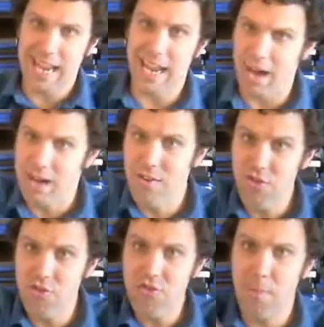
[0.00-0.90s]

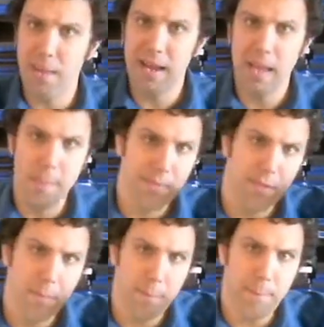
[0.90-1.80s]
unzipping him
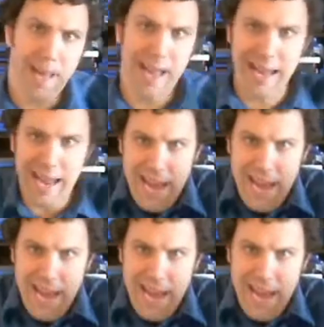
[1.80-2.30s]
from the back